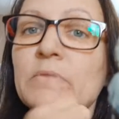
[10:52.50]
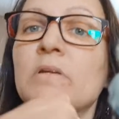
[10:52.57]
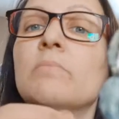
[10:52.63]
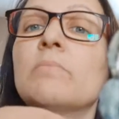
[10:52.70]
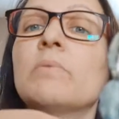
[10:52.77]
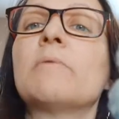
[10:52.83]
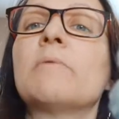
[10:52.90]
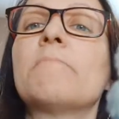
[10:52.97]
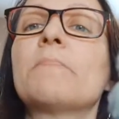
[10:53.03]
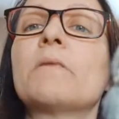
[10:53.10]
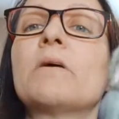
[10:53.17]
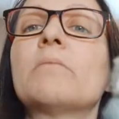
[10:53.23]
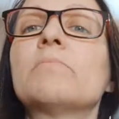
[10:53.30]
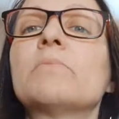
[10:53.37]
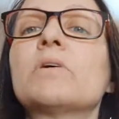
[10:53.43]
but
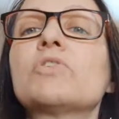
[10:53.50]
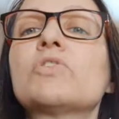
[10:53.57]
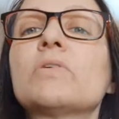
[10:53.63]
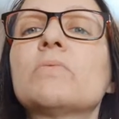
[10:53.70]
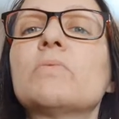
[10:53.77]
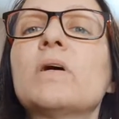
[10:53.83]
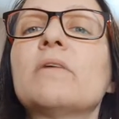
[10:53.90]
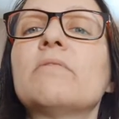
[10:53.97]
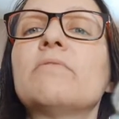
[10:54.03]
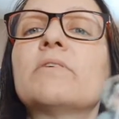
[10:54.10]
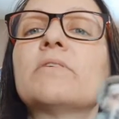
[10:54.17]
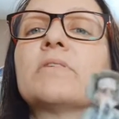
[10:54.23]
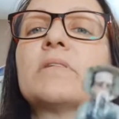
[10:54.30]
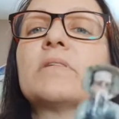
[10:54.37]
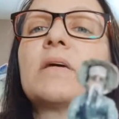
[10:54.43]
I'm not sure why it
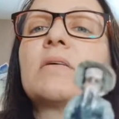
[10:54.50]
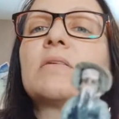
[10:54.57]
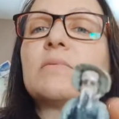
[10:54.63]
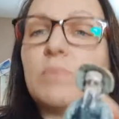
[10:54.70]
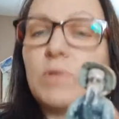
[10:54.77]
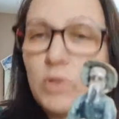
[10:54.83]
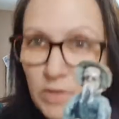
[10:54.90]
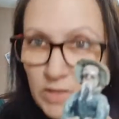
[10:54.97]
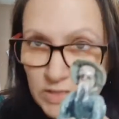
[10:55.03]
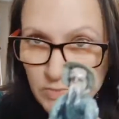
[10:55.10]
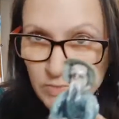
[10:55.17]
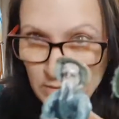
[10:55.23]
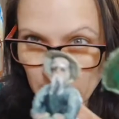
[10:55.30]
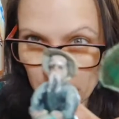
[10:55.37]
feels like it's blurry. It's probably